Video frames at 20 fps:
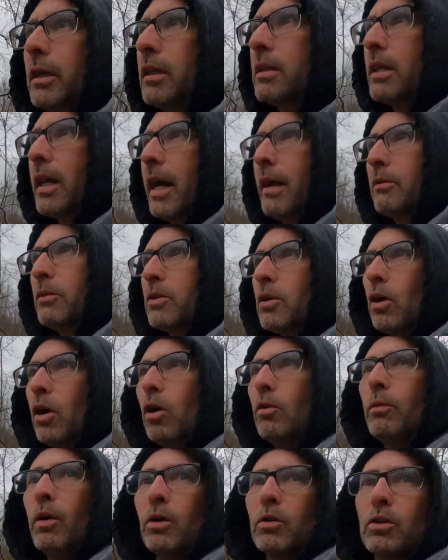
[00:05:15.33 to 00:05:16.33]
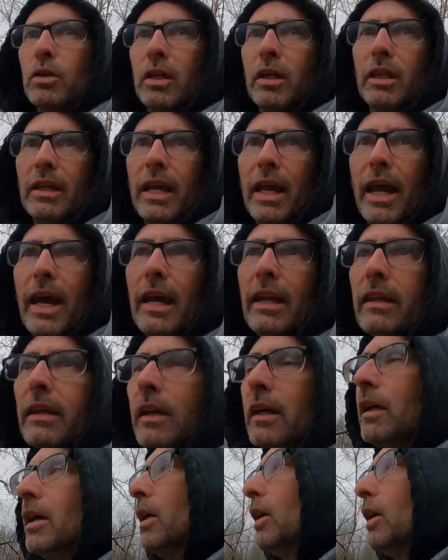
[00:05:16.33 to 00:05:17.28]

because I was almost to the end,